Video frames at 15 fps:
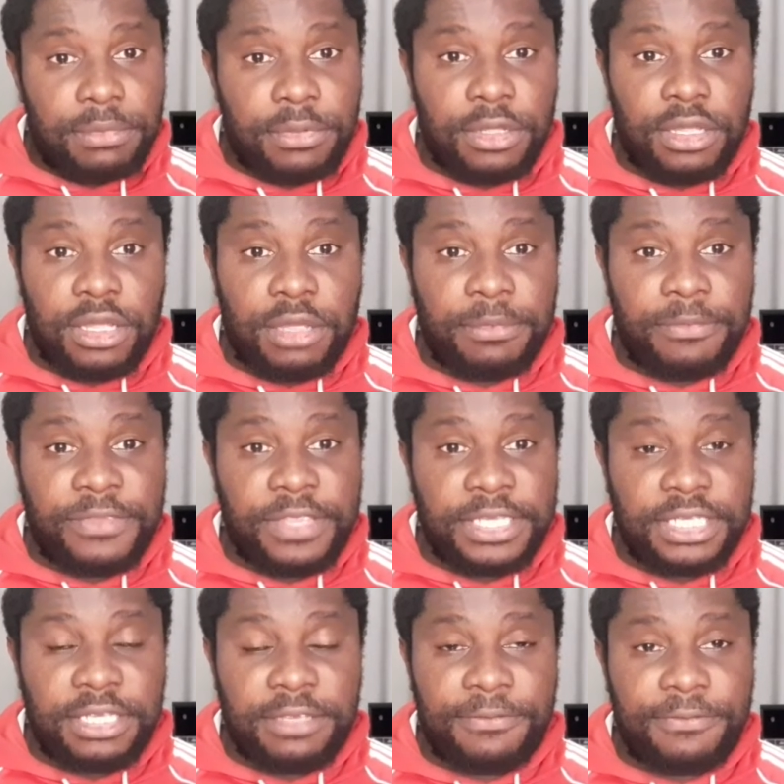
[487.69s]
But if
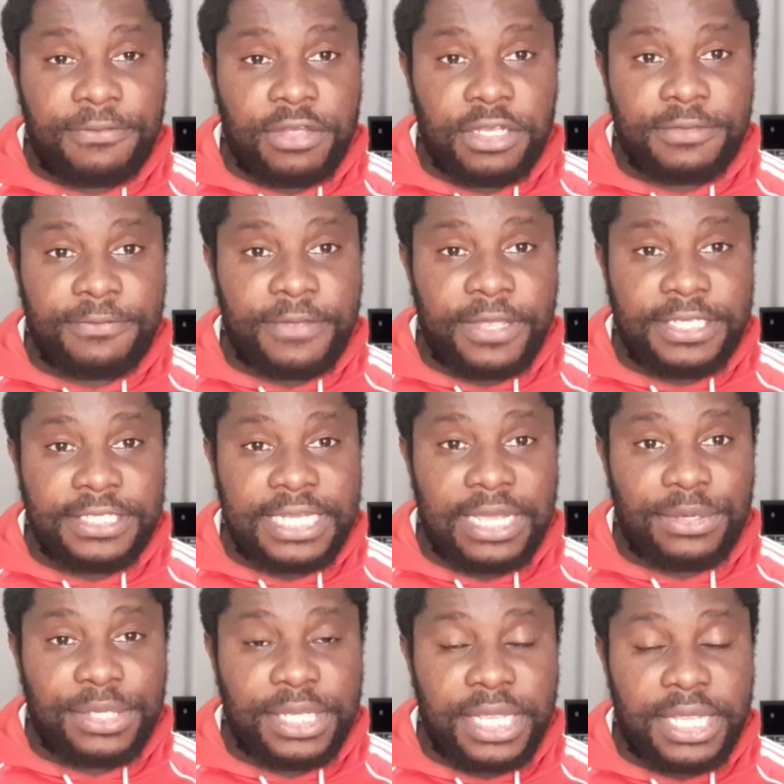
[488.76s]
there's any France fans
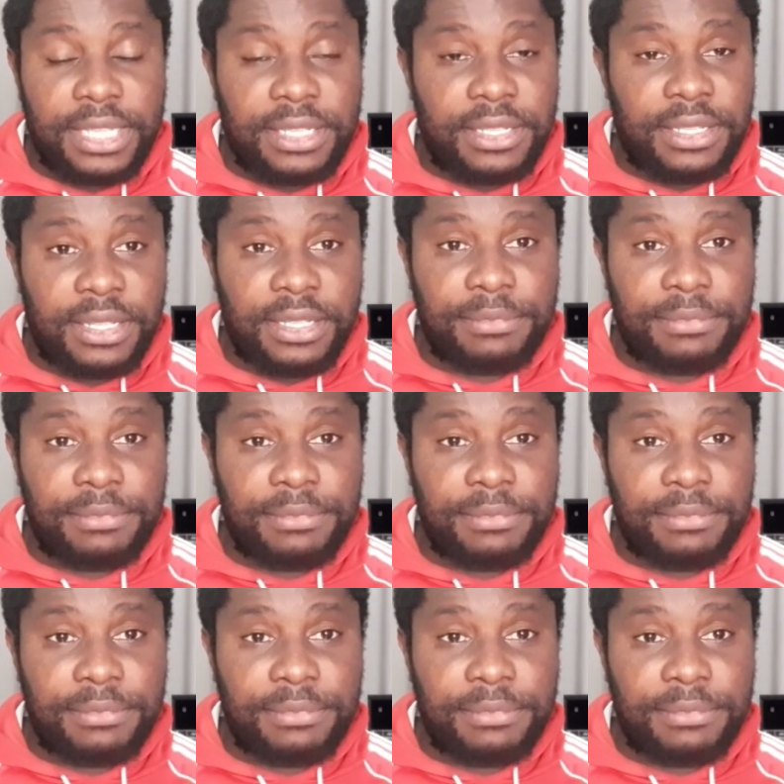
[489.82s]
out there,